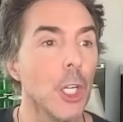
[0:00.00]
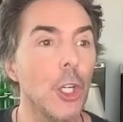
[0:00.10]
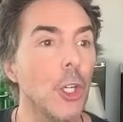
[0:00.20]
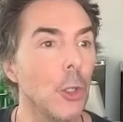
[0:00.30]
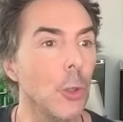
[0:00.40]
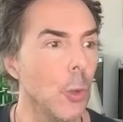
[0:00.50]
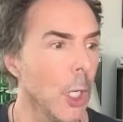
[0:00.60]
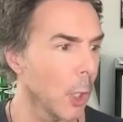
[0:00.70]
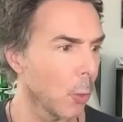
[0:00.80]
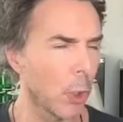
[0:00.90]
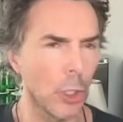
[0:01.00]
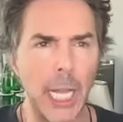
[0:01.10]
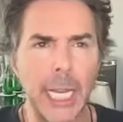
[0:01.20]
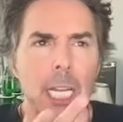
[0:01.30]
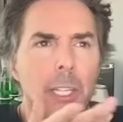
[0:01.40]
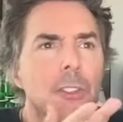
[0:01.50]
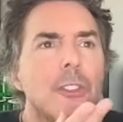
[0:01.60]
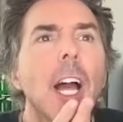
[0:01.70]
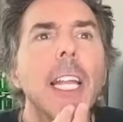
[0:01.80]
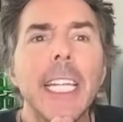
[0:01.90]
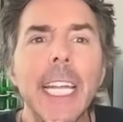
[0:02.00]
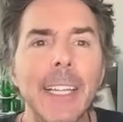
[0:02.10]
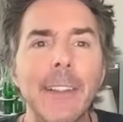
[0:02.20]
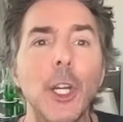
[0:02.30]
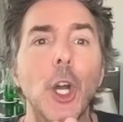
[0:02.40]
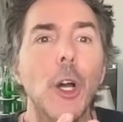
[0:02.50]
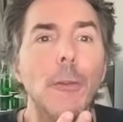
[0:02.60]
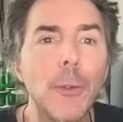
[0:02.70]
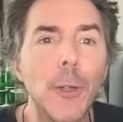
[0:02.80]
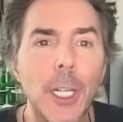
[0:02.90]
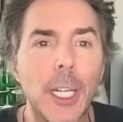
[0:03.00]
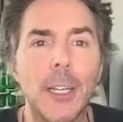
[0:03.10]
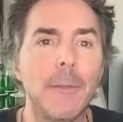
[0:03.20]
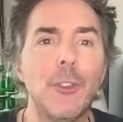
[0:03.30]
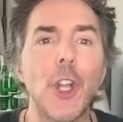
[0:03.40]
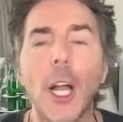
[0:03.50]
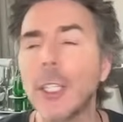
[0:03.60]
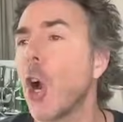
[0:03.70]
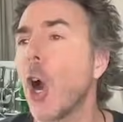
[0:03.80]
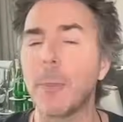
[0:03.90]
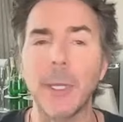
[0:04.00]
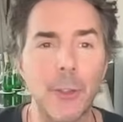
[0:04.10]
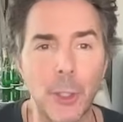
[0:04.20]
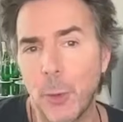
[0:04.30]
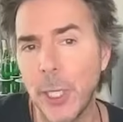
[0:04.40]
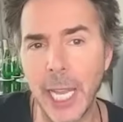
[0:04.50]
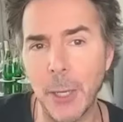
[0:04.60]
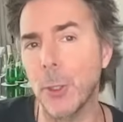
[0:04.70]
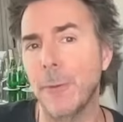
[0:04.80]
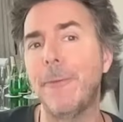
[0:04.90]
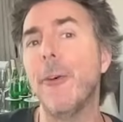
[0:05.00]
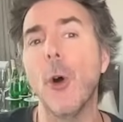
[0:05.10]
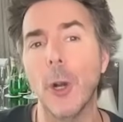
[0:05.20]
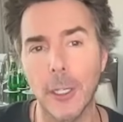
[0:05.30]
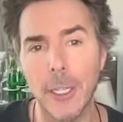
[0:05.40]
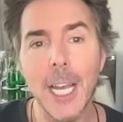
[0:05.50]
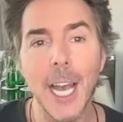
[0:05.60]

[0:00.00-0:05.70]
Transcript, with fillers: who were like studying the oeuvre of John Carpenter when they were four.